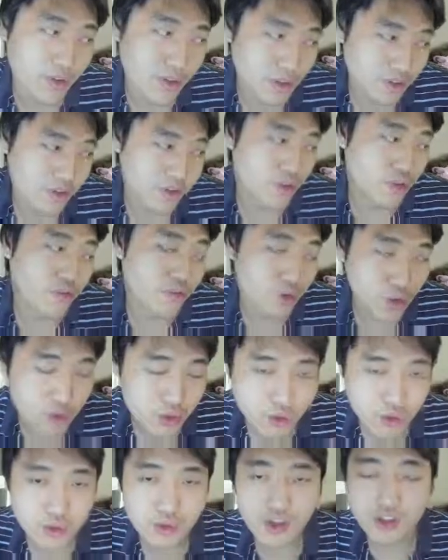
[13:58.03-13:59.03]
greatest
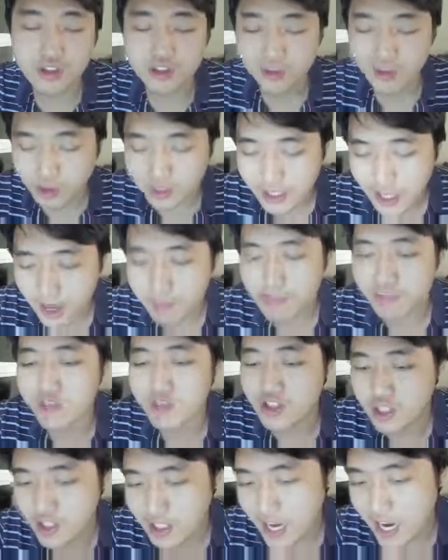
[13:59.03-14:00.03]
future traders of all time,
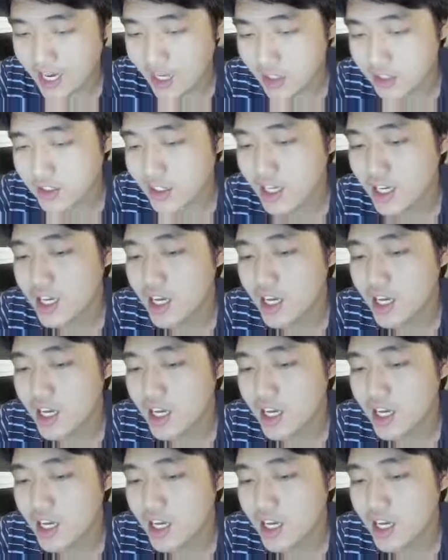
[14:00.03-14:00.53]
Richard Dennis.